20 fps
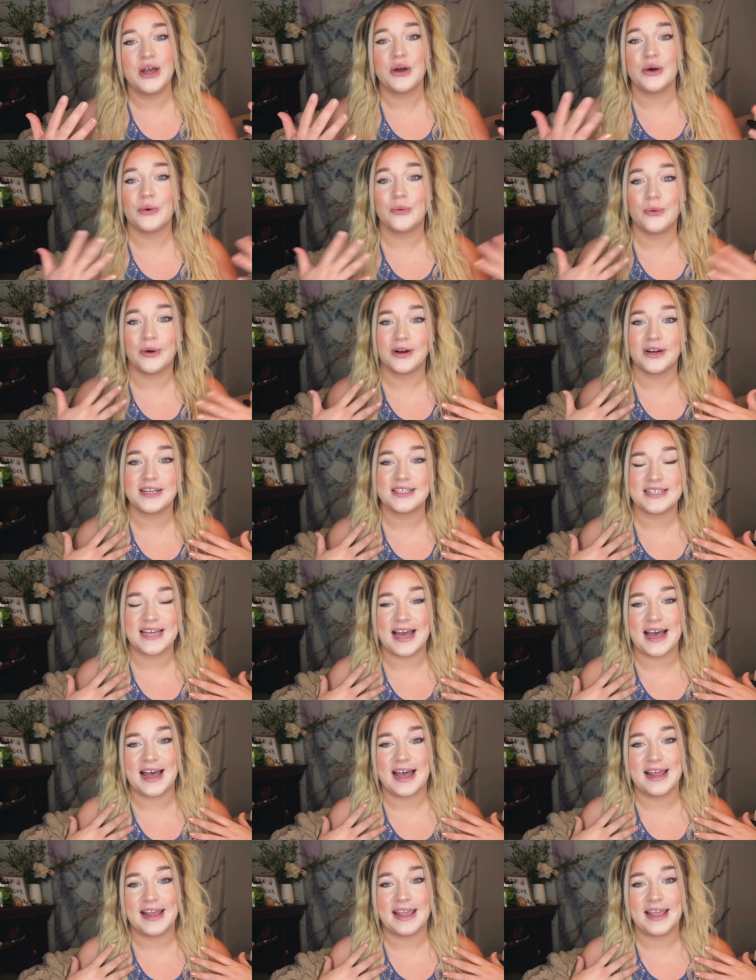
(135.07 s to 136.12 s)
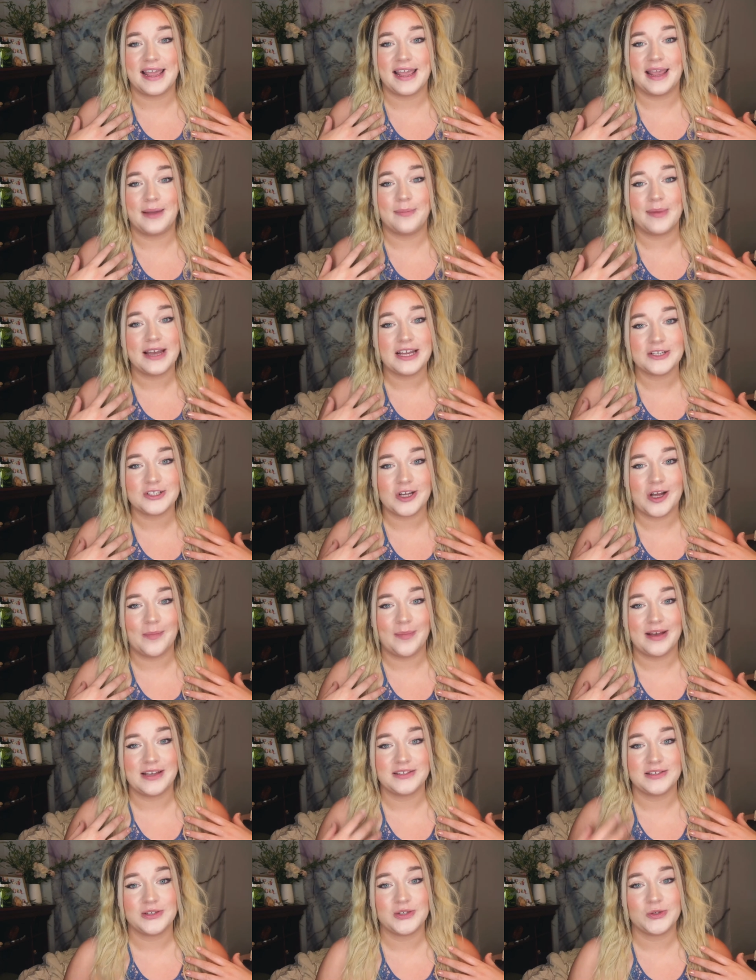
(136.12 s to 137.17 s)
worked at a pet shop
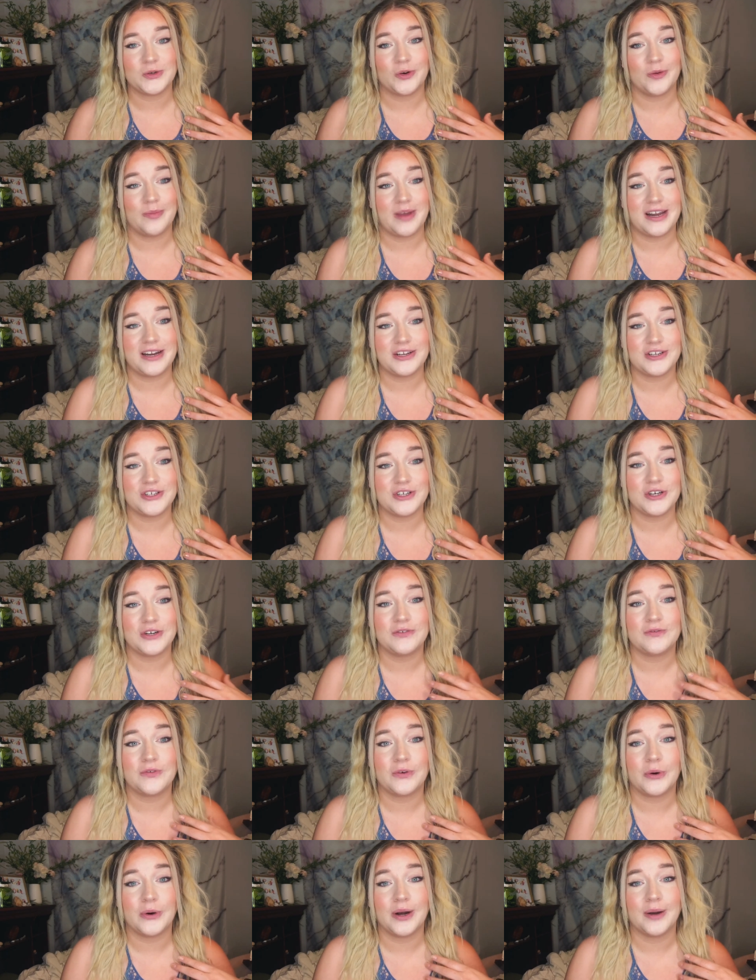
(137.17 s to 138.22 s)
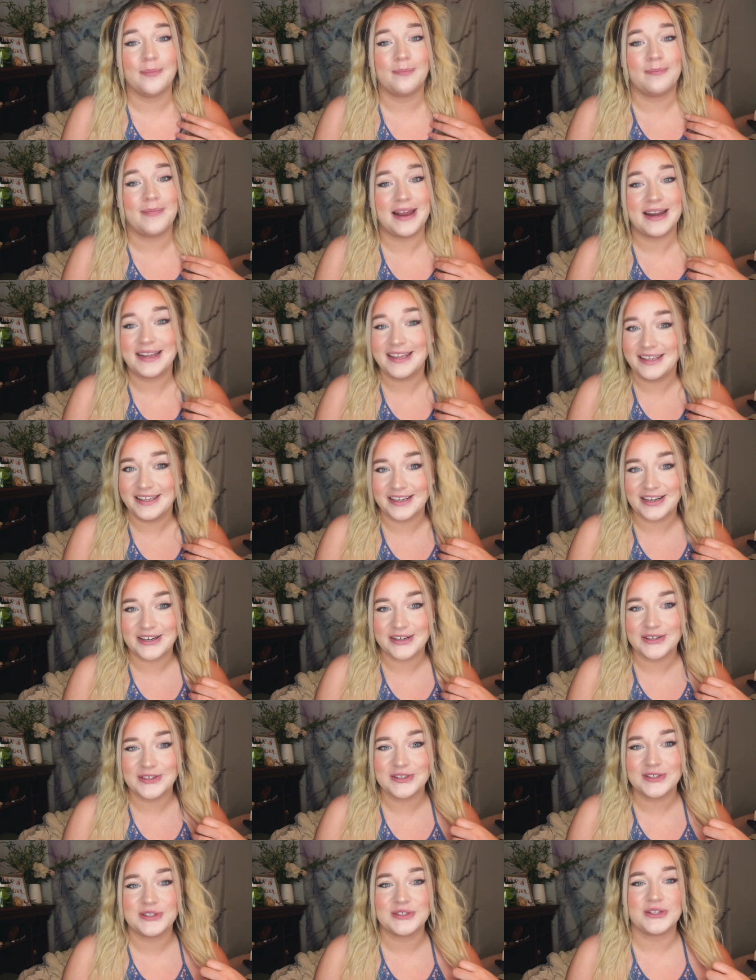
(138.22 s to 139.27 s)
as a store manager for many
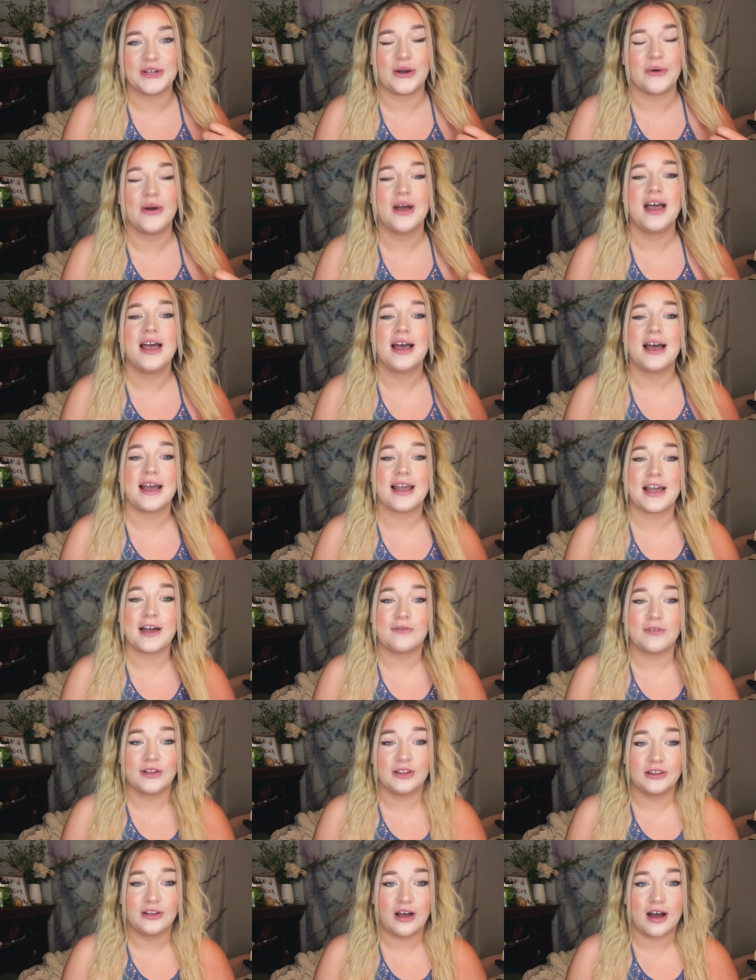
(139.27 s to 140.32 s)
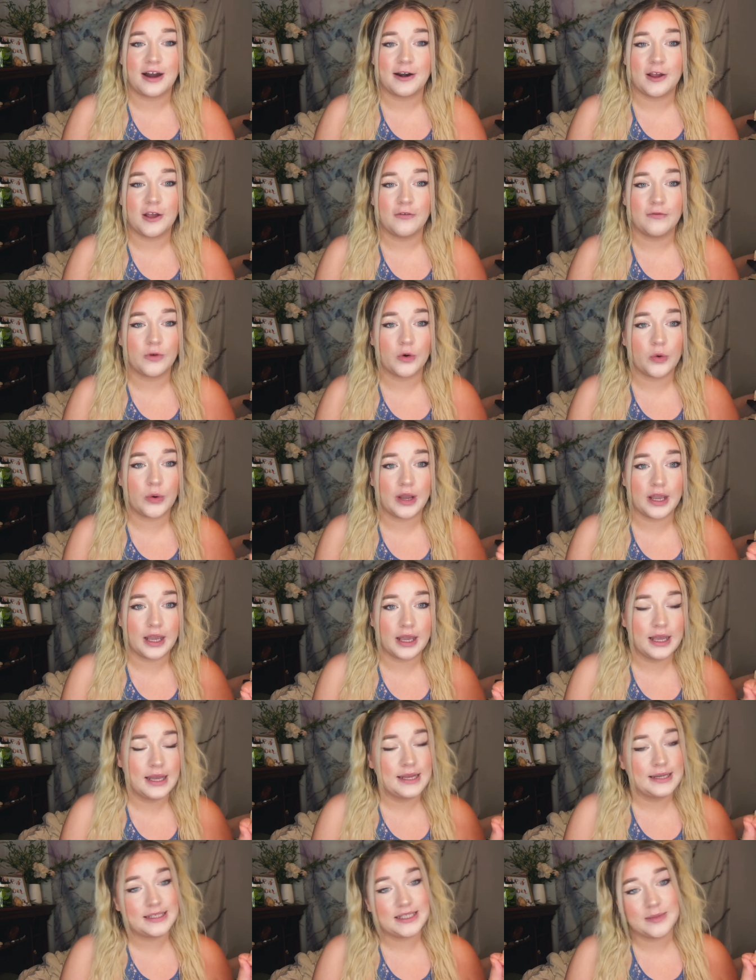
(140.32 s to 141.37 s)
years, so I have a lot of
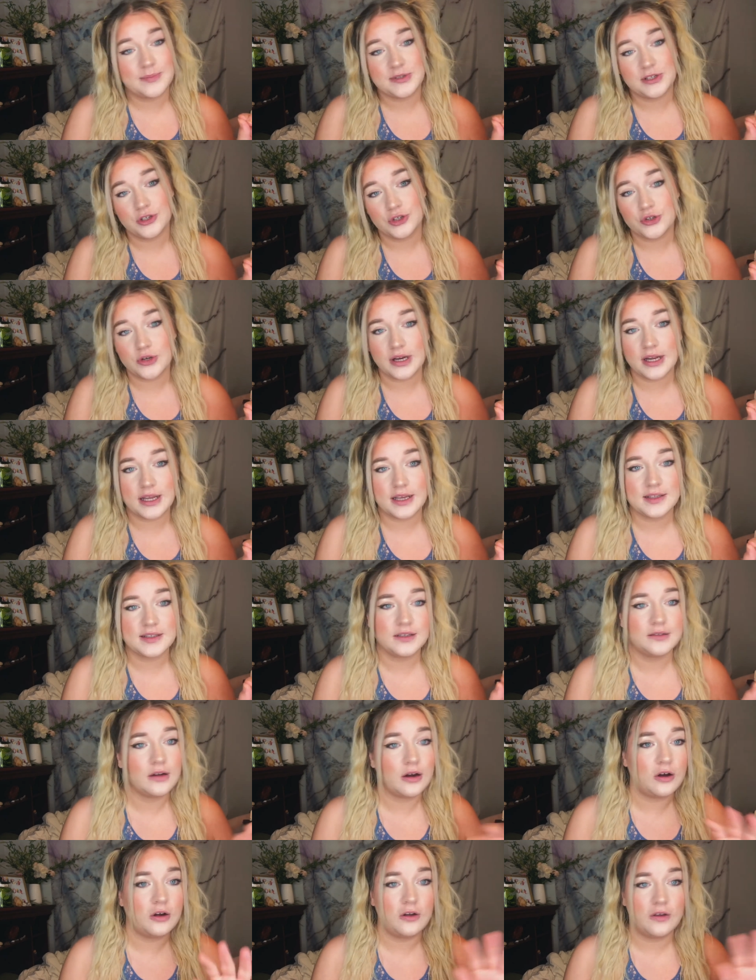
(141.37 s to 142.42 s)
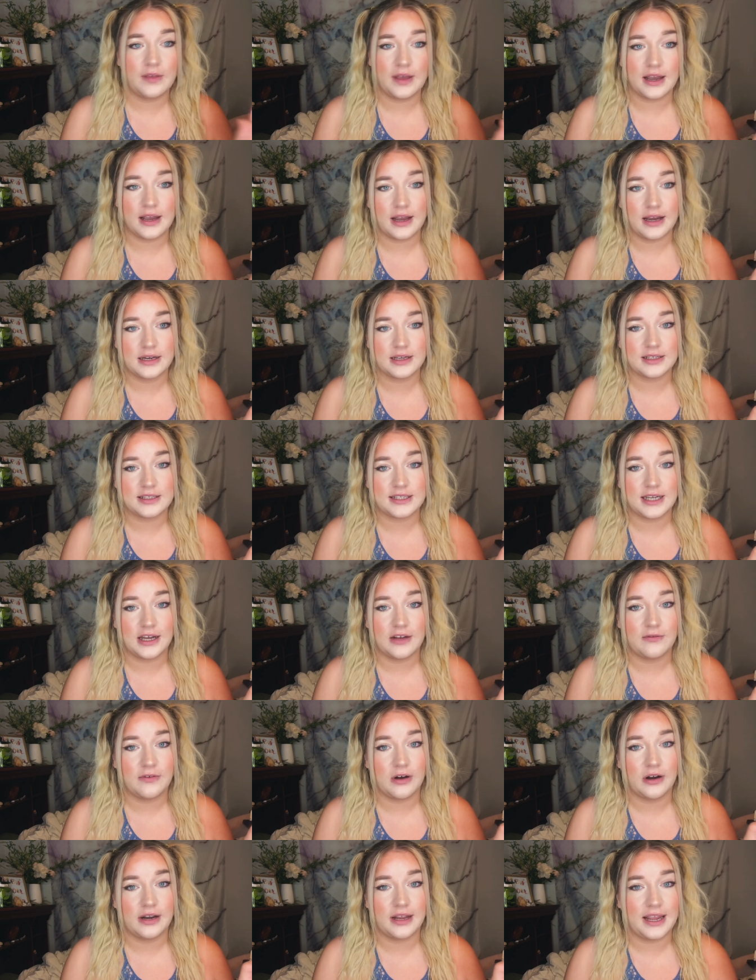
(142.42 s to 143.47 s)
quick tips and tricks and all that kind of
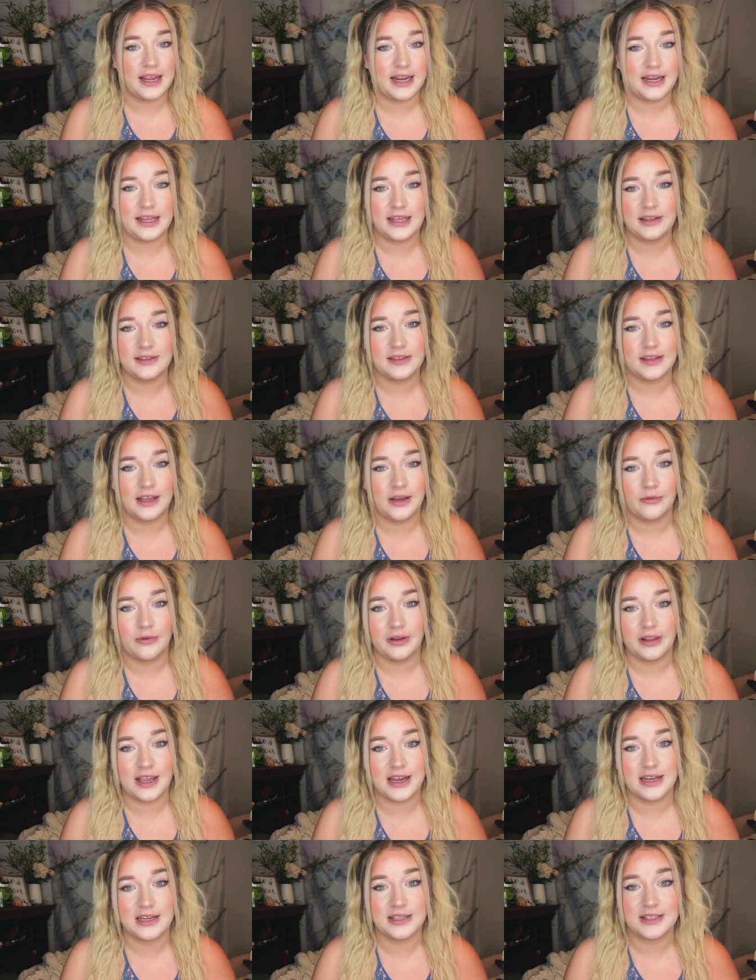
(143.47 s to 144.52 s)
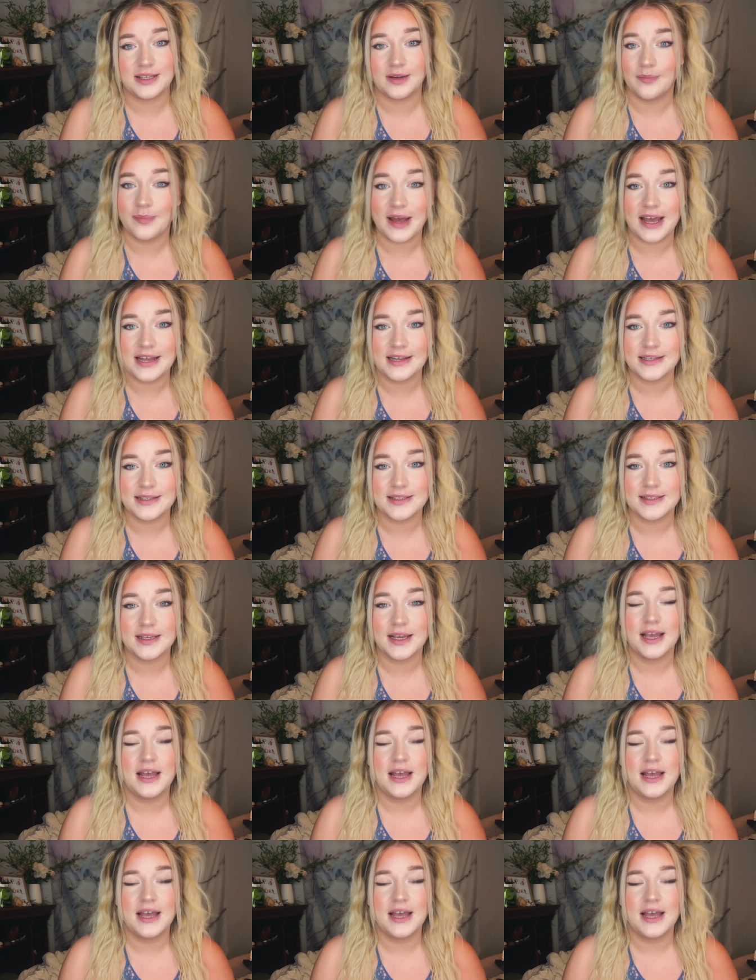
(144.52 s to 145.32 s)
stuff on anything related to pets.